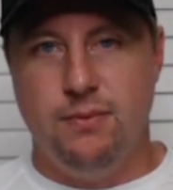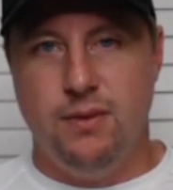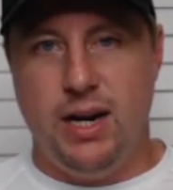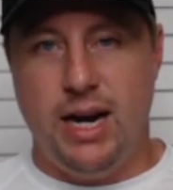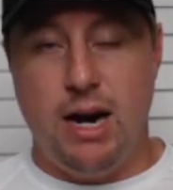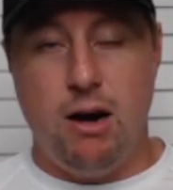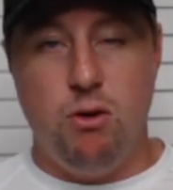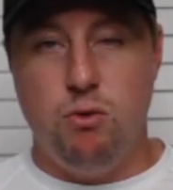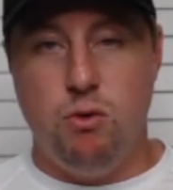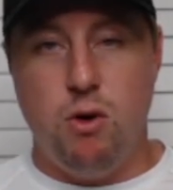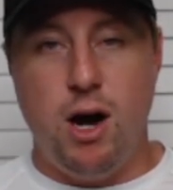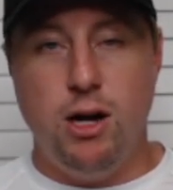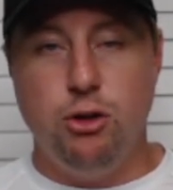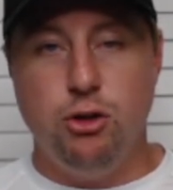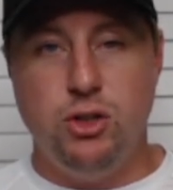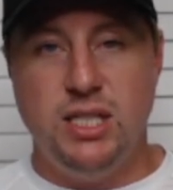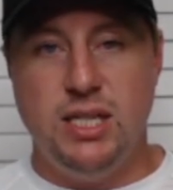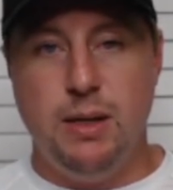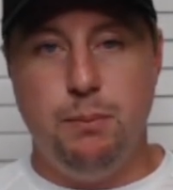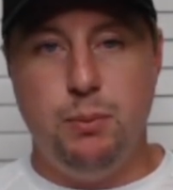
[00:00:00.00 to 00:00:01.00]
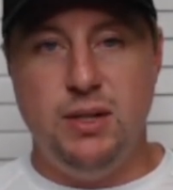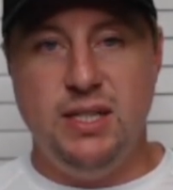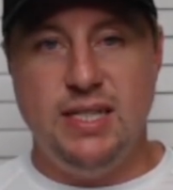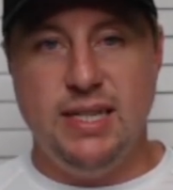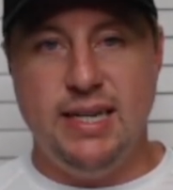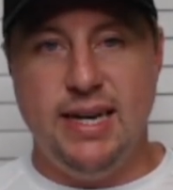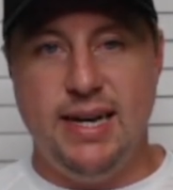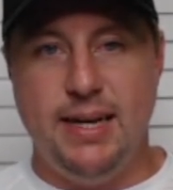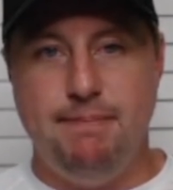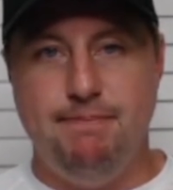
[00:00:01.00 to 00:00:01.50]
Aaron Rodgers simply
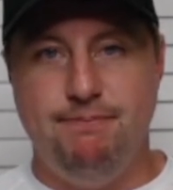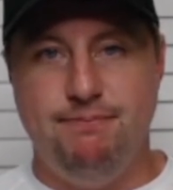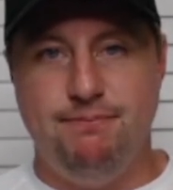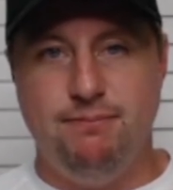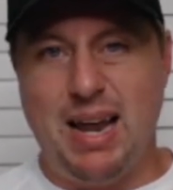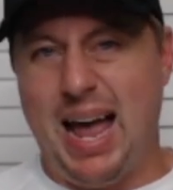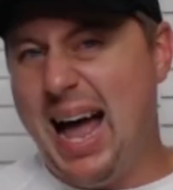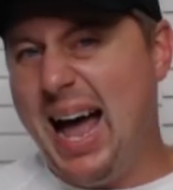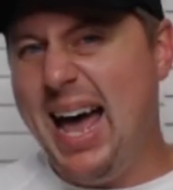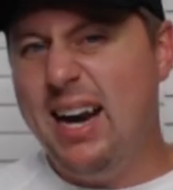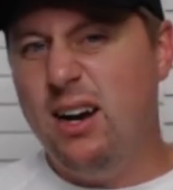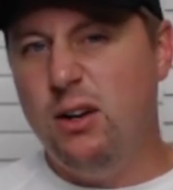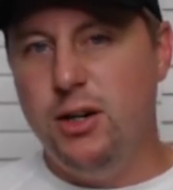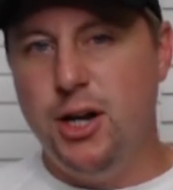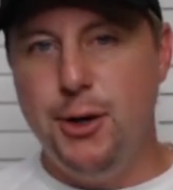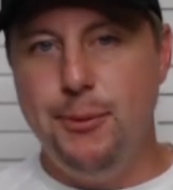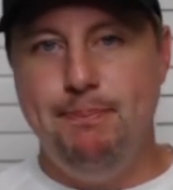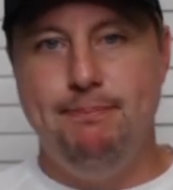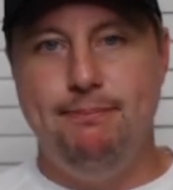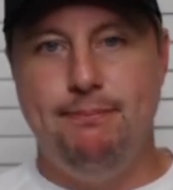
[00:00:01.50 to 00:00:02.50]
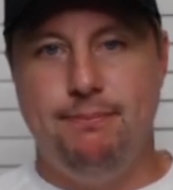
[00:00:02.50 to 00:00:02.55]
said, "I don't know."